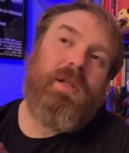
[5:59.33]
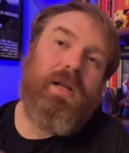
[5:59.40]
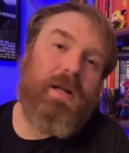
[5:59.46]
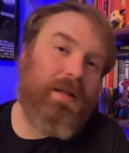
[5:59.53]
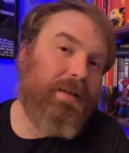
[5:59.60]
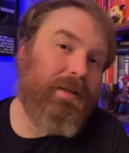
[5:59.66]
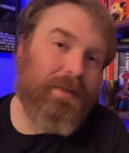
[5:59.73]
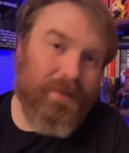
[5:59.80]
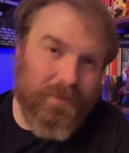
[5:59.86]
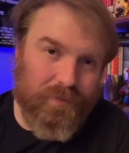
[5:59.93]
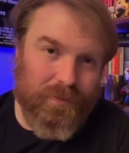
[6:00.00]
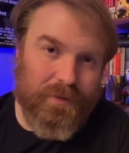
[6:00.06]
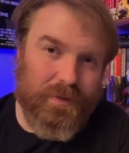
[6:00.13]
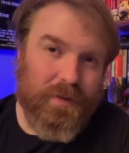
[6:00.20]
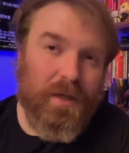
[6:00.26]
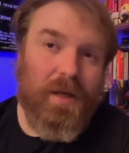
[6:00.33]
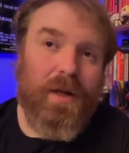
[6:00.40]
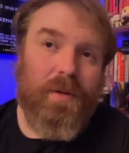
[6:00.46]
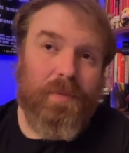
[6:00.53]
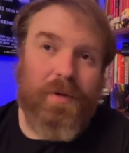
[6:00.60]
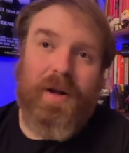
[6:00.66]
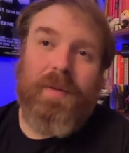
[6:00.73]
I think this one's
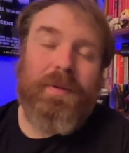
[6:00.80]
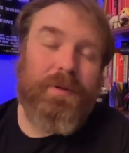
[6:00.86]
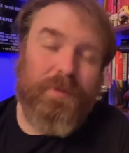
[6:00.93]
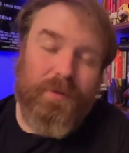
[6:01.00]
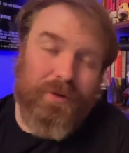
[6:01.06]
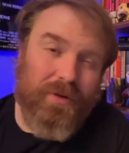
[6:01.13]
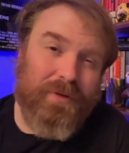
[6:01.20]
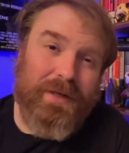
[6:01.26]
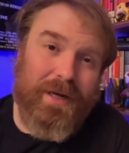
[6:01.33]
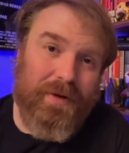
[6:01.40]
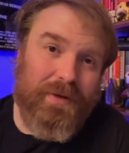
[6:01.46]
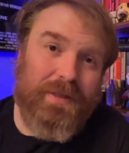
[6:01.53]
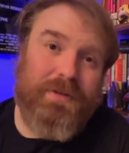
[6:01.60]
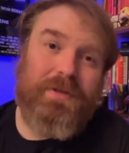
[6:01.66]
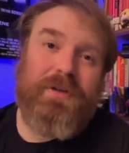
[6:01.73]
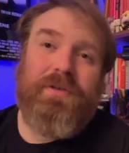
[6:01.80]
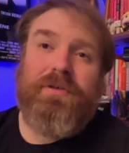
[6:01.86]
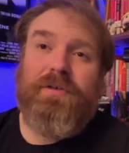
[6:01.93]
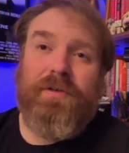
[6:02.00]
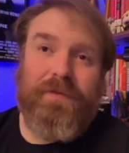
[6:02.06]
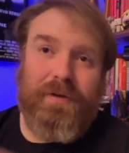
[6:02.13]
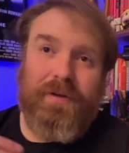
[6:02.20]
probably will go down easier.
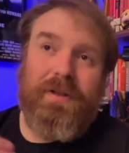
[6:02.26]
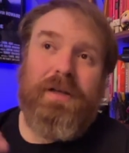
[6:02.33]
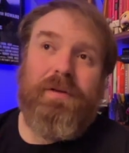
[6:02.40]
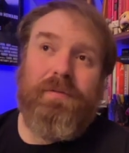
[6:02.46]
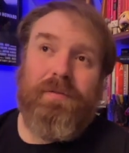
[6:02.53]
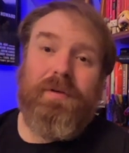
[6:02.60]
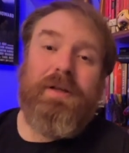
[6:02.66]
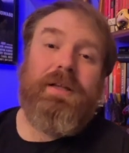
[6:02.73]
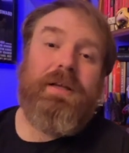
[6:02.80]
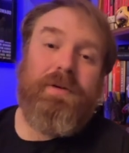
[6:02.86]
So if they're like really